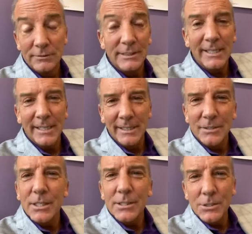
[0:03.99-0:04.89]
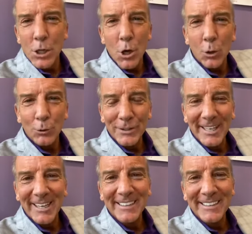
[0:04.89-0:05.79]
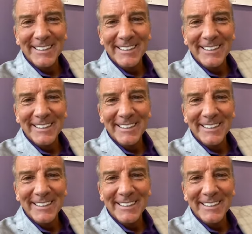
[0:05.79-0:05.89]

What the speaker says: decades has known that